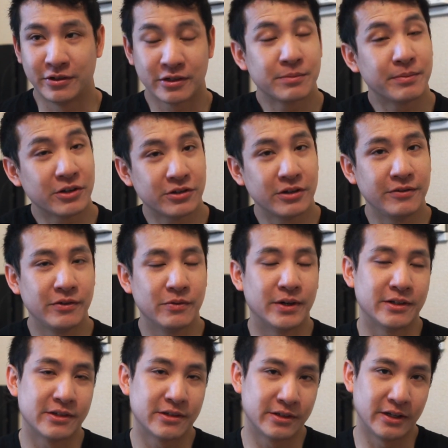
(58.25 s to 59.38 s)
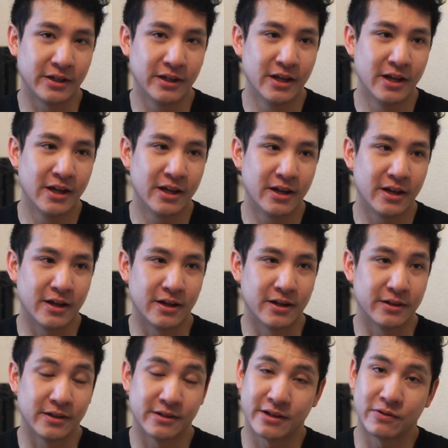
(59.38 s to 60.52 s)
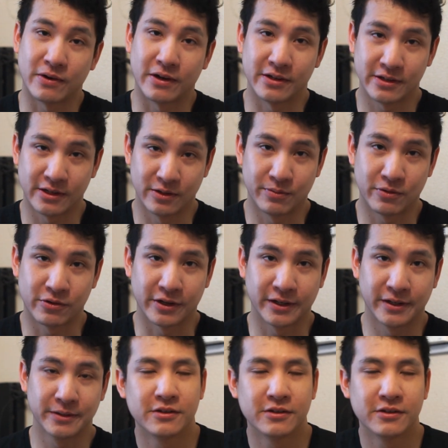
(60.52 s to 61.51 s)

especially if you want to see the sunrise in the morning.